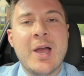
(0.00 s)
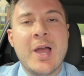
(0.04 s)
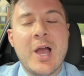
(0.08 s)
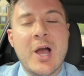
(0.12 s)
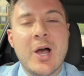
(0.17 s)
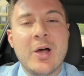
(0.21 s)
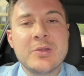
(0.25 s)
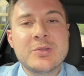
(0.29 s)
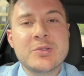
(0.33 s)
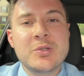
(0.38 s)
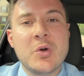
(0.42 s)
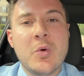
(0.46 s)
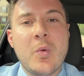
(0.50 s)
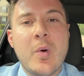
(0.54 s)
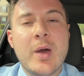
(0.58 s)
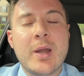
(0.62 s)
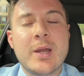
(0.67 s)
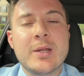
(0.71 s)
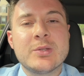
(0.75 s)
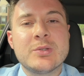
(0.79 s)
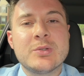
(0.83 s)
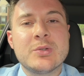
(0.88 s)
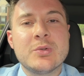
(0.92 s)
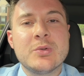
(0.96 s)
I also
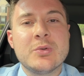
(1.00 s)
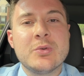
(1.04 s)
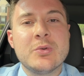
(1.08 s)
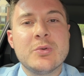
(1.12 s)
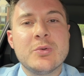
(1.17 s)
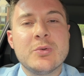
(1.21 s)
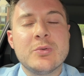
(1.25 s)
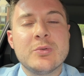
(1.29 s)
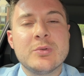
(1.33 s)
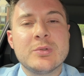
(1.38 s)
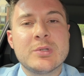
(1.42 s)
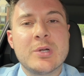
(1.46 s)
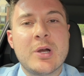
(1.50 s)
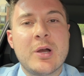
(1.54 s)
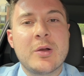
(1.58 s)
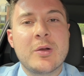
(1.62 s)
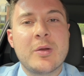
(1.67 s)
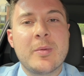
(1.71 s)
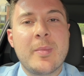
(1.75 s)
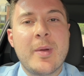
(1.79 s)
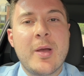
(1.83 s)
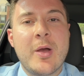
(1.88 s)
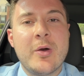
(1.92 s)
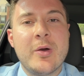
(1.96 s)
wanted to
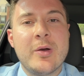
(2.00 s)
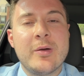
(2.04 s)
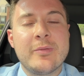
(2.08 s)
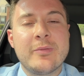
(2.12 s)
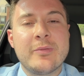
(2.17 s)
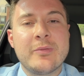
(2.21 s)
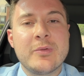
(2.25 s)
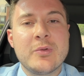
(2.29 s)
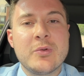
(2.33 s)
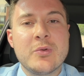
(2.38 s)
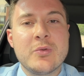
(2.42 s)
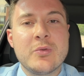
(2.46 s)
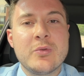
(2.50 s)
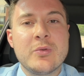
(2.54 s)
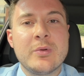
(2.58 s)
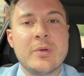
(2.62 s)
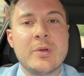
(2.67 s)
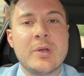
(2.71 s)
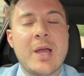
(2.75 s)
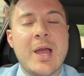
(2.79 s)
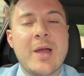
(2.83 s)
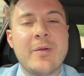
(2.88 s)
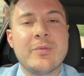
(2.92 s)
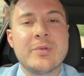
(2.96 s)
talk about a few
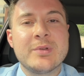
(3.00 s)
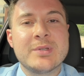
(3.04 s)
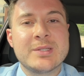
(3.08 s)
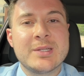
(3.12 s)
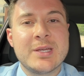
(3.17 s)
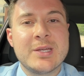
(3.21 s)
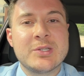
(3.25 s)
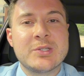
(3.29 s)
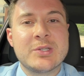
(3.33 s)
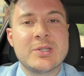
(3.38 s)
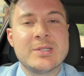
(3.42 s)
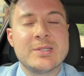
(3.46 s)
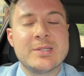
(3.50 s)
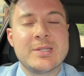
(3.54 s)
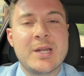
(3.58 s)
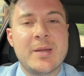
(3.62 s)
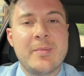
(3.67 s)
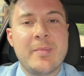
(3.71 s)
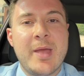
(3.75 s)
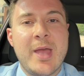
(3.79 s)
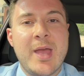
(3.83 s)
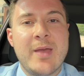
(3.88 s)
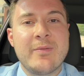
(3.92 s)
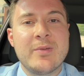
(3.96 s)
conversations that
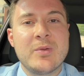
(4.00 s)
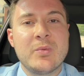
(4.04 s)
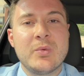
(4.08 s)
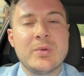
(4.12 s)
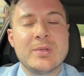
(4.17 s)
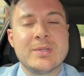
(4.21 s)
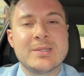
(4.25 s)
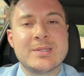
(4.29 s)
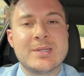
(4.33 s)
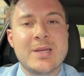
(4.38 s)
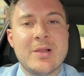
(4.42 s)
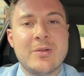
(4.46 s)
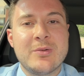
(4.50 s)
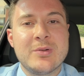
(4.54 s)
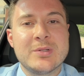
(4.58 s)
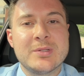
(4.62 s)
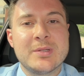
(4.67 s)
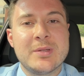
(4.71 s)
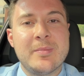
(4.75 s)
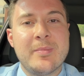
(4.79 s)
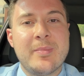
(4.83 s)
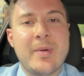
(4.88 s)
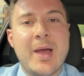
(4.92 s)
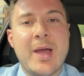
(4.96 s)
I'm having with sellers
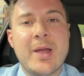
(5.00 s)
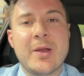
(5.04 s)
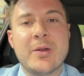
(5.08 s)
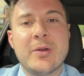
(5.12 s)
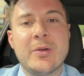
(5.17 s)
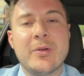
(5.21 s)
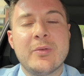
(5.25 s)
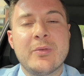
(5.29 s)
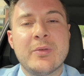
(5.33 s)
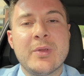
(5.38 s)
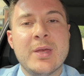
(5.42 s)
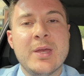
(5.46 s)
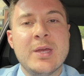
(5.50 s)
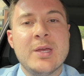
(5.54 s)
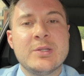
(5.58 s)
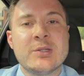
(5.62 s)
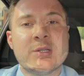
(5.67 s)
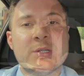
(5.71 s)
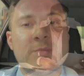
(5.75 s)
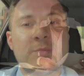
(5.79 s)
and buyers, just